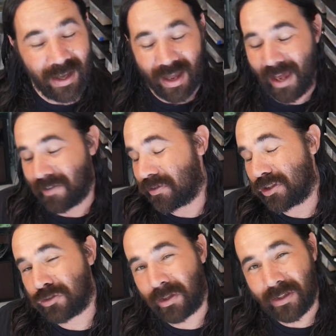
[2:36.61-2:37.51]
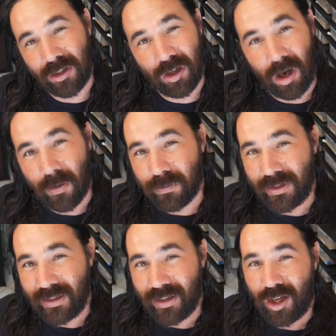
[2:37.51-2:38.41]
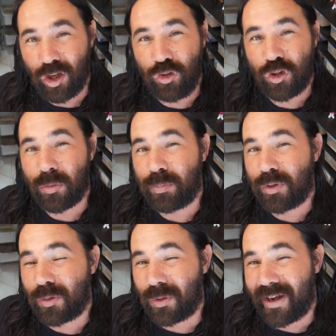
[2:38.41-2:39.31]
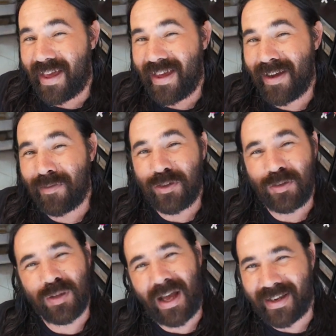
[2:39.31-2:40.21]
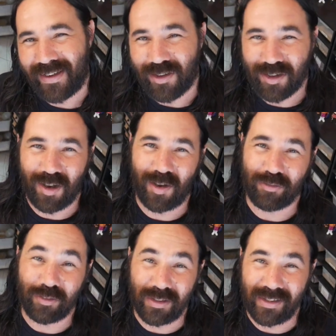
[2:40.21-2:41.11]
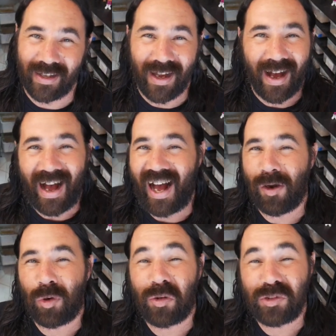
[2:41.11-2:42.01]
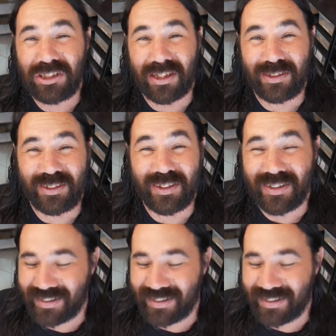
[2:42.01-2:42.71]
And if you're drinking coffee, you could put whatever you like in your coffee. I won't judge you.